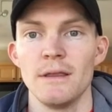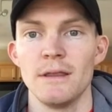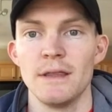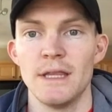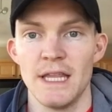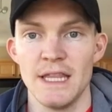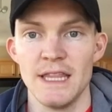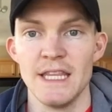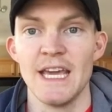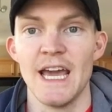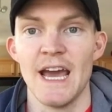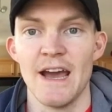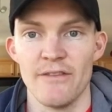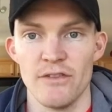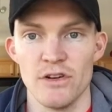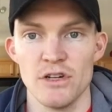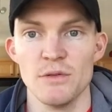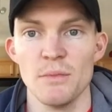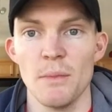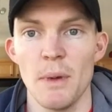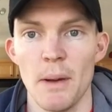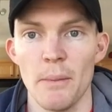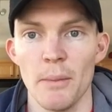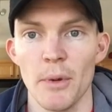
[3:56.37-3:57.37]
than the
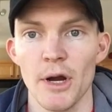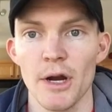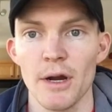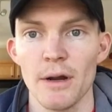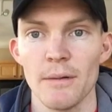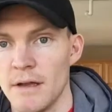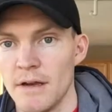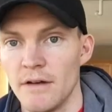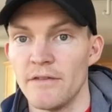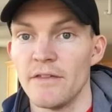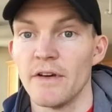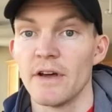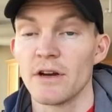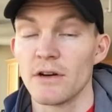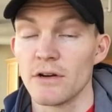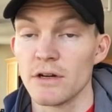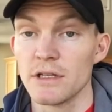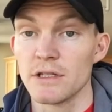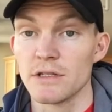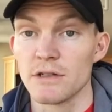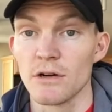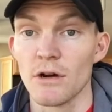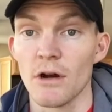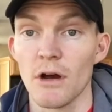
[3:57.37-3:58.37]
average member. And
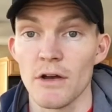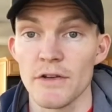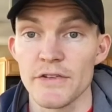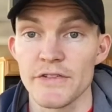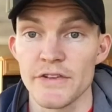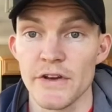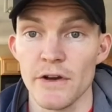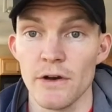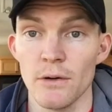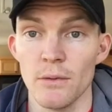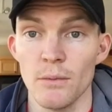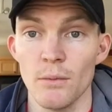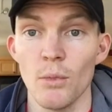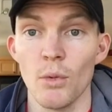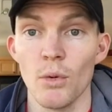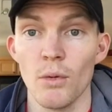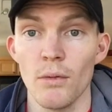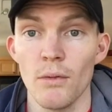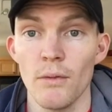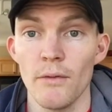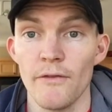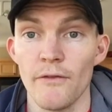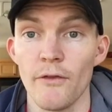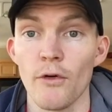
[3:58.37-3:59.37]
veterans are also
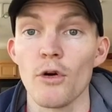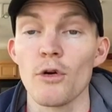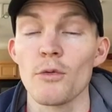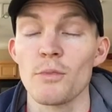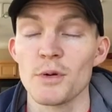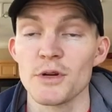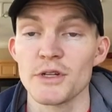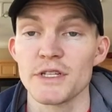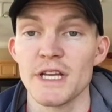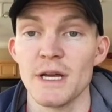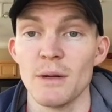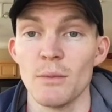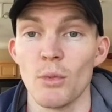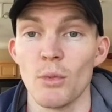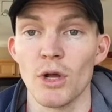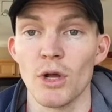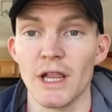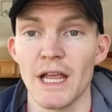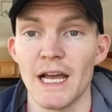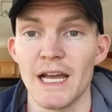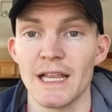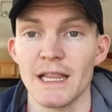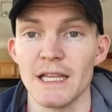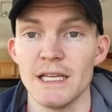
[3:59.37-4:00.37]
4%
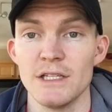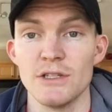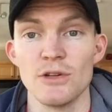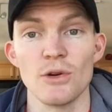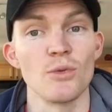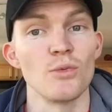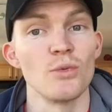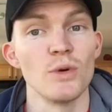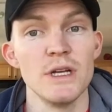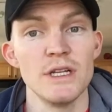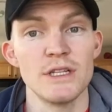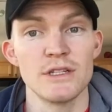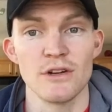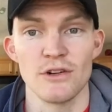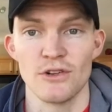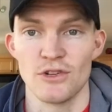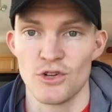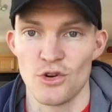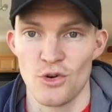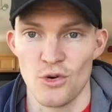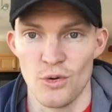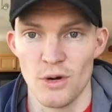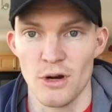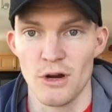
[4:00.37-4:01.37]
likely to
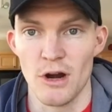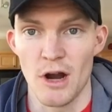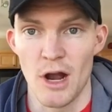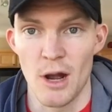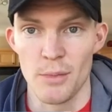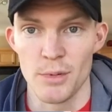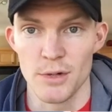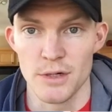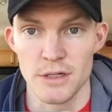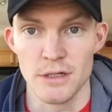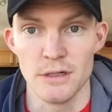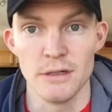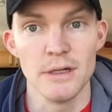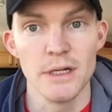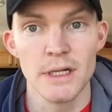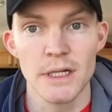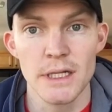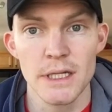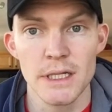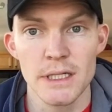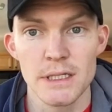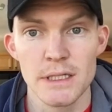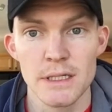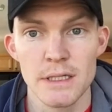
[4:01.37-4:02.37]
research career
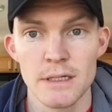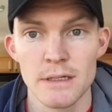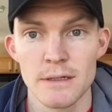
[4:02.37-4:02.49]
opportunities.